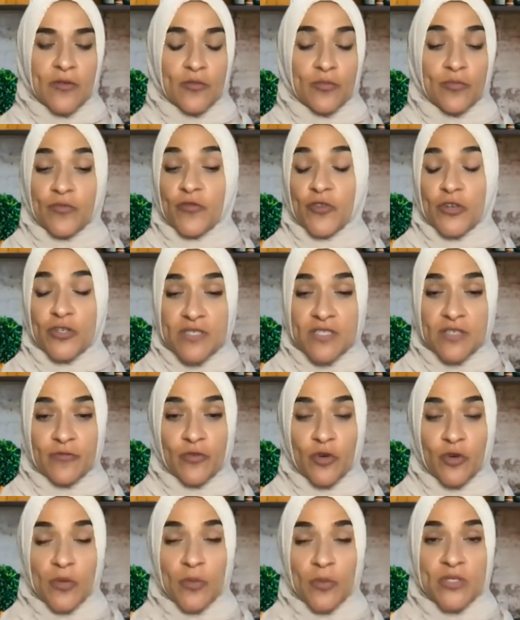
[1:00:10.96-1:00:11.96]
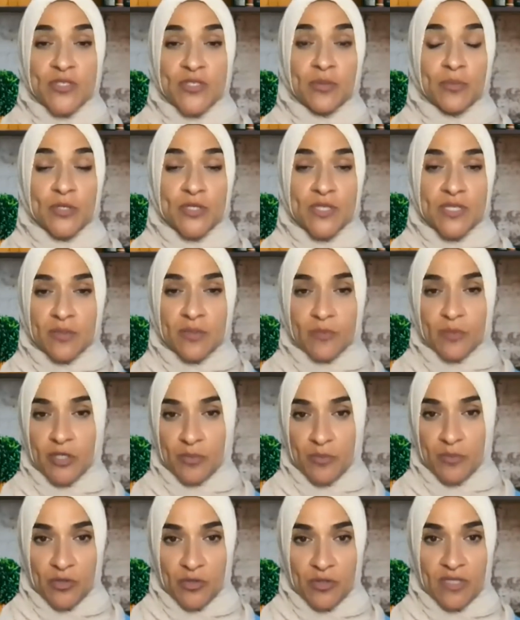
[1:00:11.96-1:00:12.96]
first and foremost, the Muslim
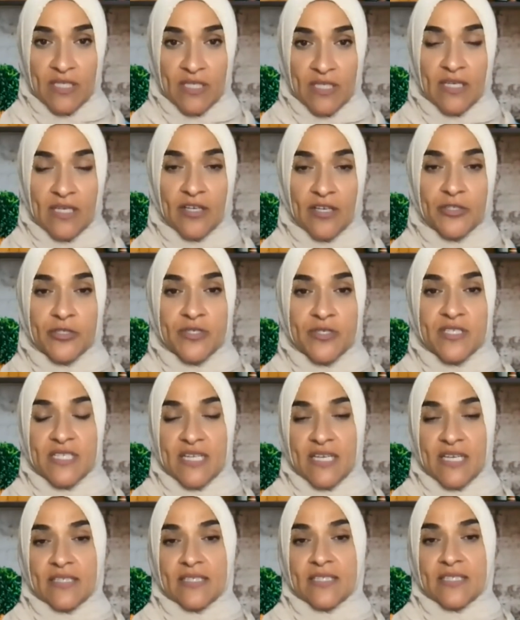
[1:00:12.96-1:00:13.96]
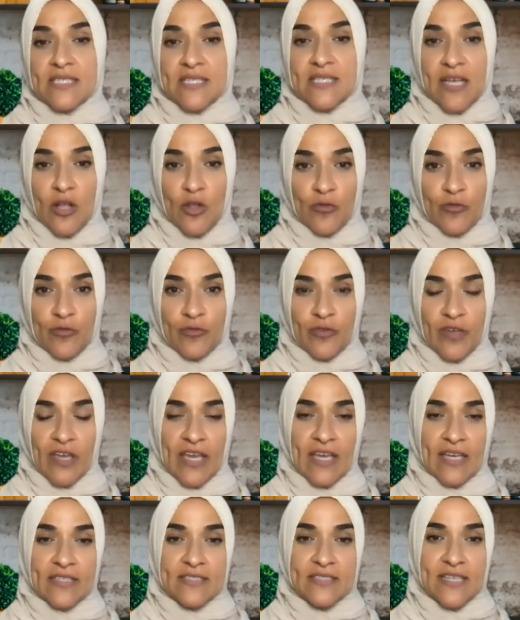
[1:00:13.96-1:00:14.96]
community understand itself
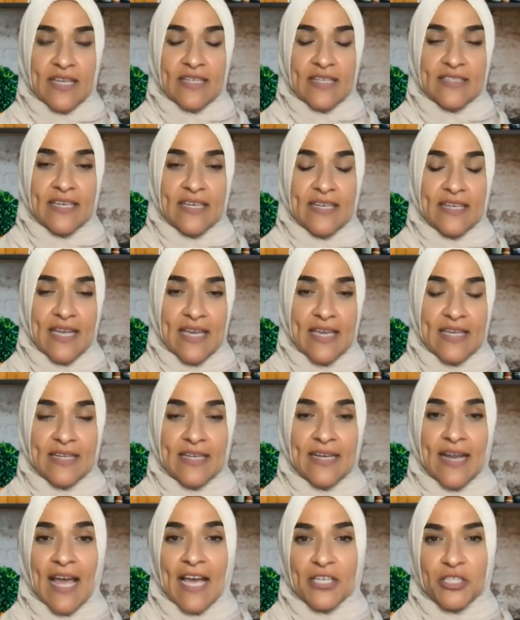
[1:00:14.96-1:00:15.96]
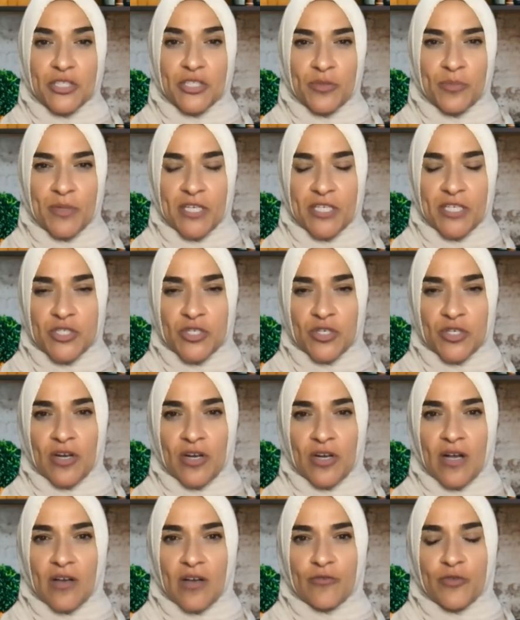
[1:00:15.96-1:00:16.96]
and get an accurate picture
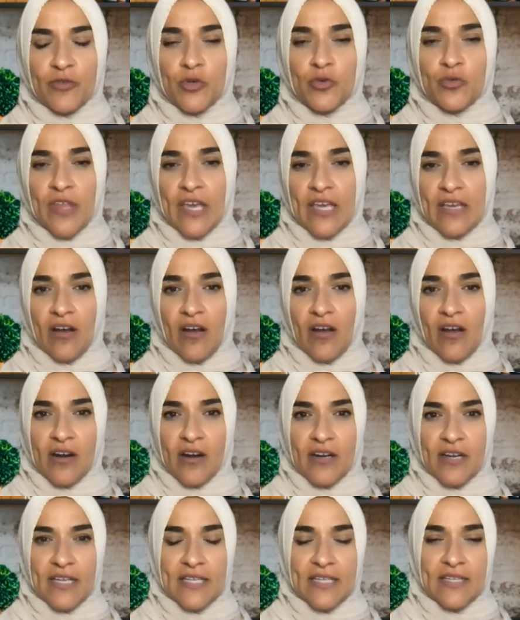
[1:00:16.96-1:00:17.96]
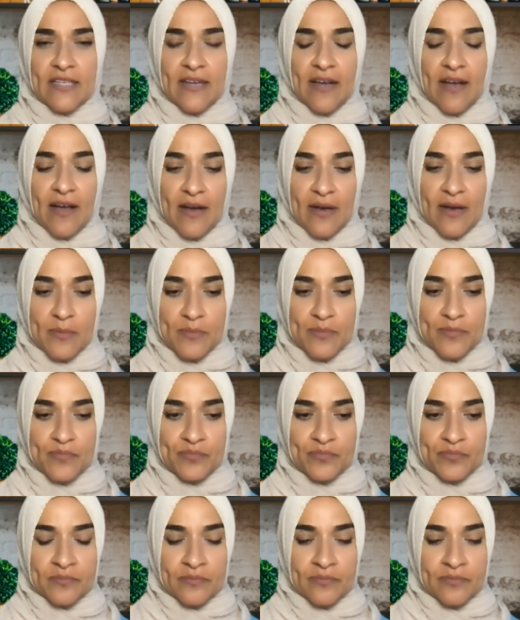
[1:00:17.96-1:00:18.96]
of who they are and
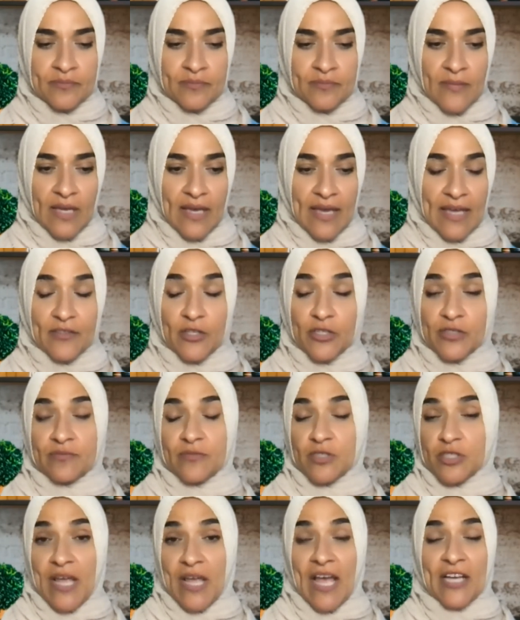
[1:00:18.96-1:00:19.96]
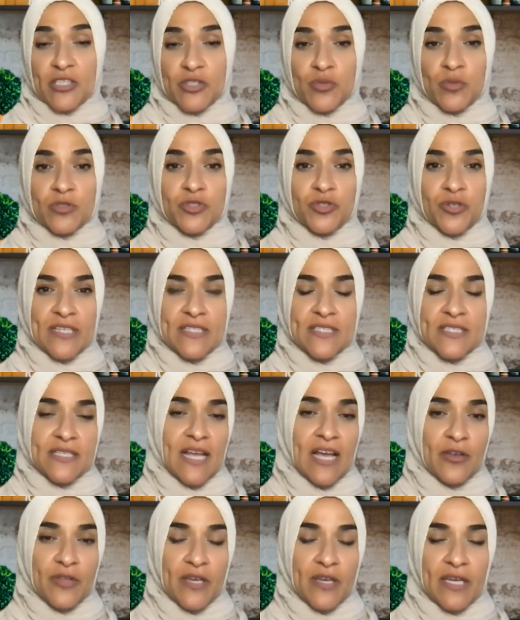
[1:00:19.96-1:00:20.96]
the actual trends and
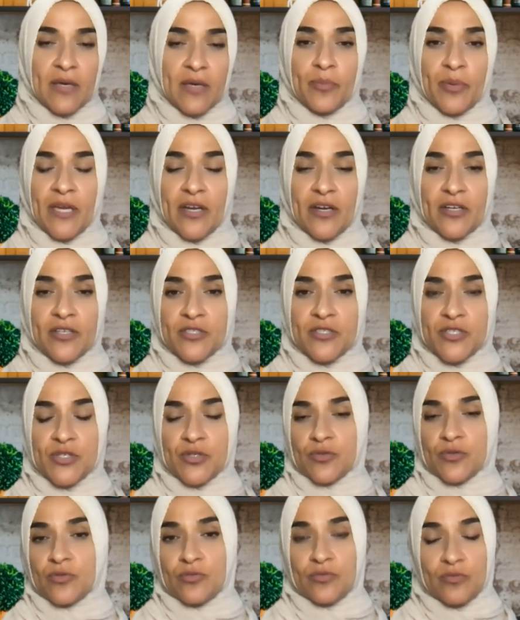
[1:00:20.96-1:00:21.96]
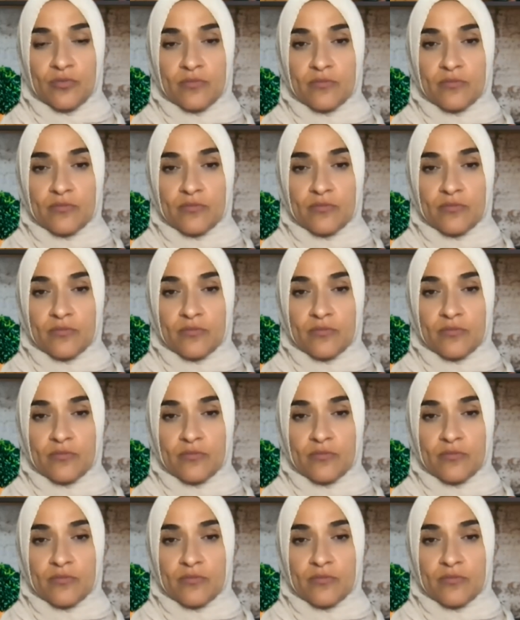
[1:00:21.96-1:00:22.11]
how they compare to